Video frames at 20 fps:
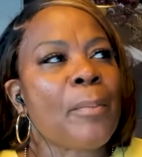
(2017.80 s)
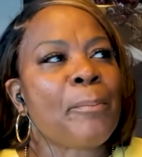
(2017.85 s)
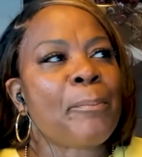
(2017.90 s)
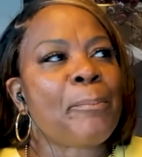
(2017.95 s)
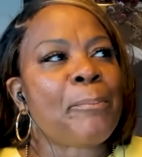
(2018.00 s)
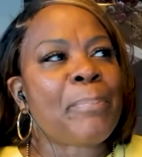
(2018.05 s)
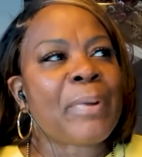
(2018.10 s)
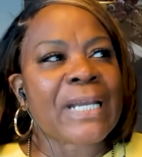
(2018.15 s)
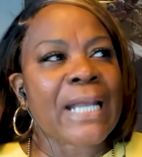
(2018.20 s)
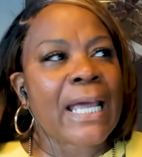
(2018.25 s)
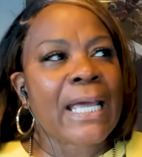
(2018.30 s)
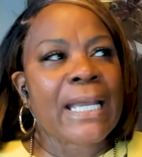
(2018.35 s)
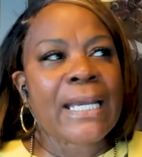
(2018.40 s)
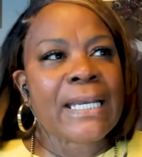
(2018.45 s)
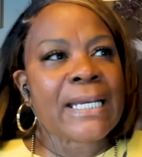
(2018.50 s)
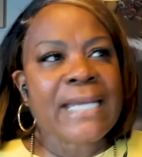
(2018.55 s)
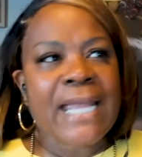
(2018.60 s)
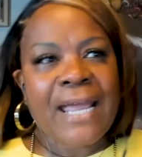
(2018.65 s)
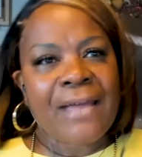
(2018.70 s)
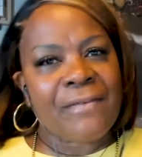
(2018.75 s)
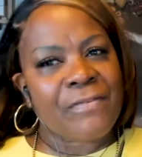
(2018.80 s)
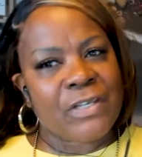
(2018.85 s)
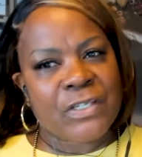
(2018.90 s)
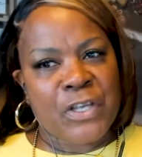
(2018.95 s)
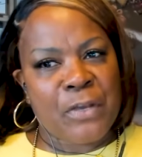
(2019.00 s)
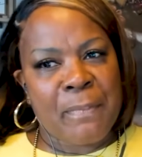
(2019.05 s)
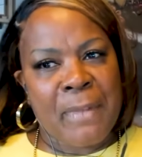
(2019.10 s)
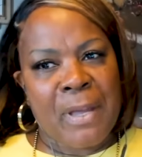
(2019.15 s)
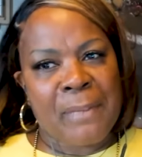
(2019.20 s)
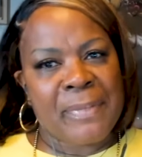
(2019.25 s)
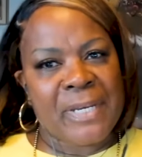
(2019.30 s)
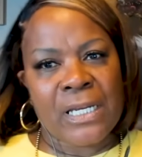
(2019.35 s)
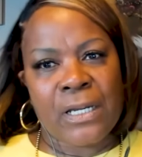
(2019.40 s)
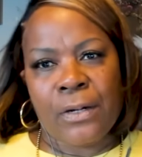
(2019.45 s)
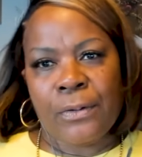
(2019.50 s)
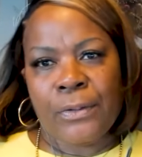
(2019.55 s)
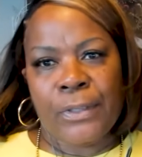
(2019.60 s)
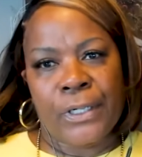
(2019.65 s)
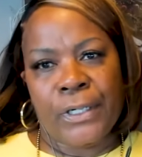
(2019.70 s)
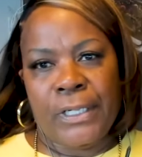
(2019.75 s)
But I didn't have this on my
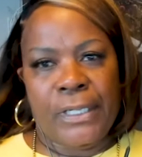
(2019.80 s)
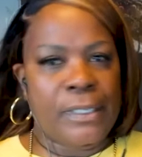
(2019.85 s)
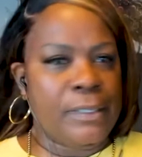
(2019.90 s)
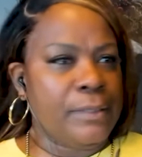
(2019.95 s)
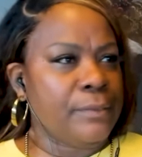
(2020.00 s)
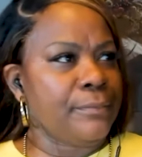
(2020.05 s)
bingo card.